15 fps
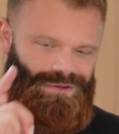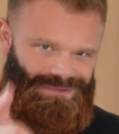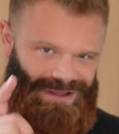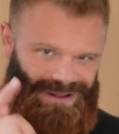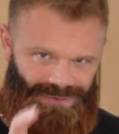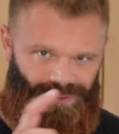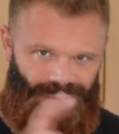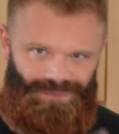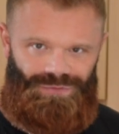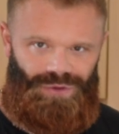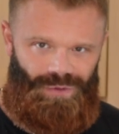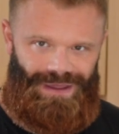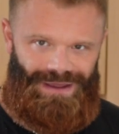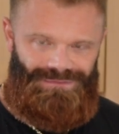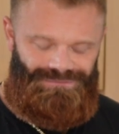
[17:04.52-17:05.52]
that's what I'm
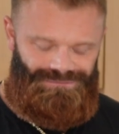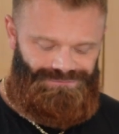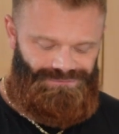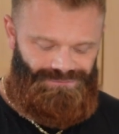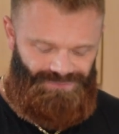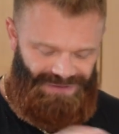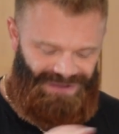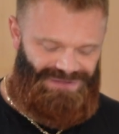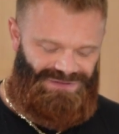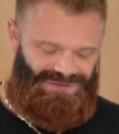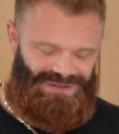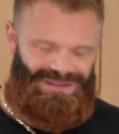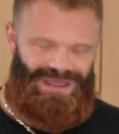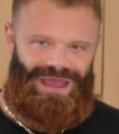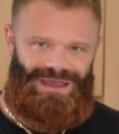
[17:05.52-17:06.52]
doing. These are
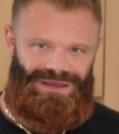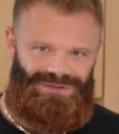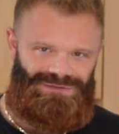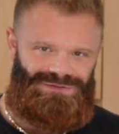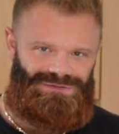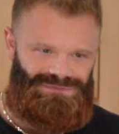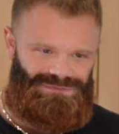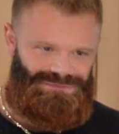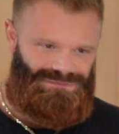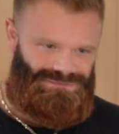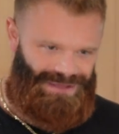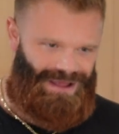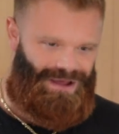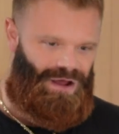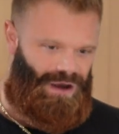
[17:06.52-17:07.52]
the days
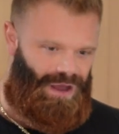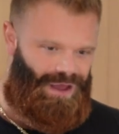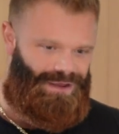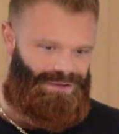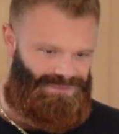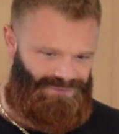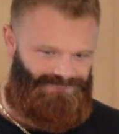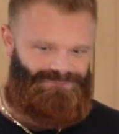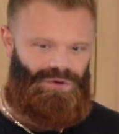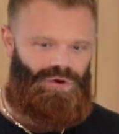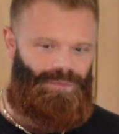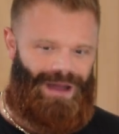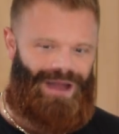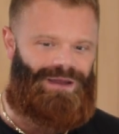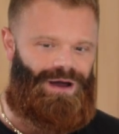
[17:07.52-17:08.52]
that I like to
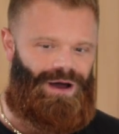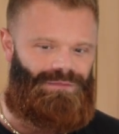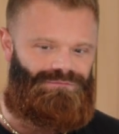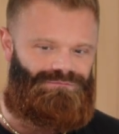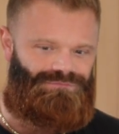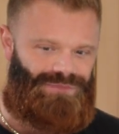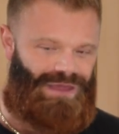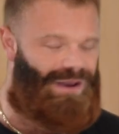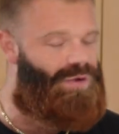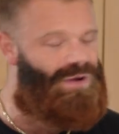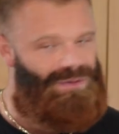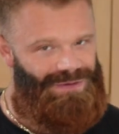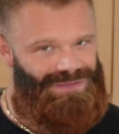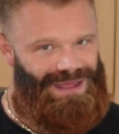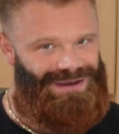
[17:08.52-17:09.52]
fill back up, and
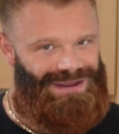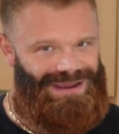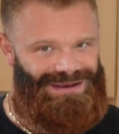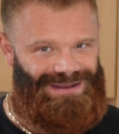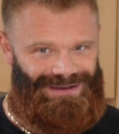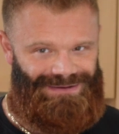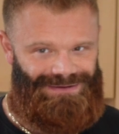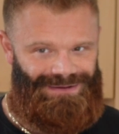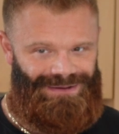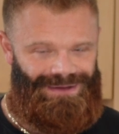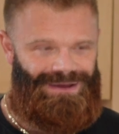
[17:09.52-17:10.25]
only when they're needed,